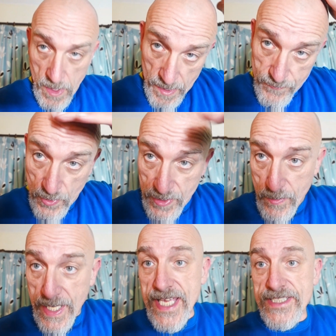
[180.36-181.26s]
I've got no
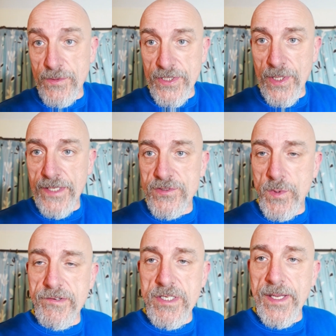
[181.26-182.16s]
hair, so I don't have to
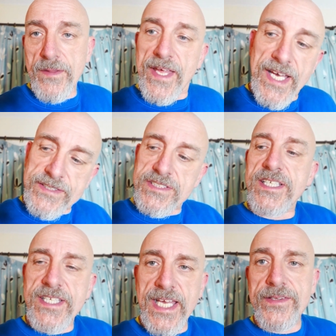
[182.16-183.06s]
worry about that.
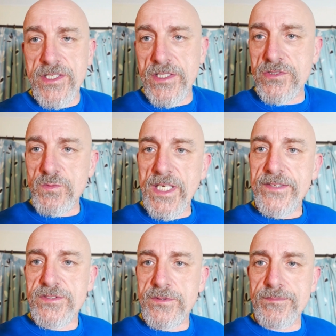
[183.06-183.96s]
Yeah, the girls will
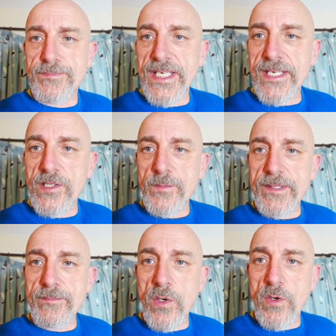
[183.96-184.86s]
have to be a little
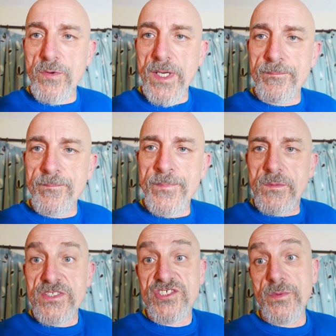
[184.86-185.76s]
bit more,
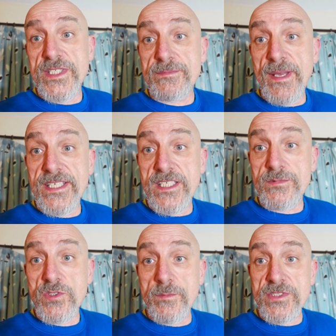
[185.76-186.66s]
well, Suin's
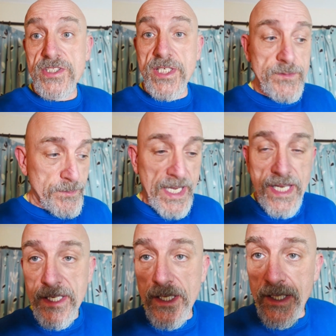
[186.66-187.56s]
makeup's almost another bag.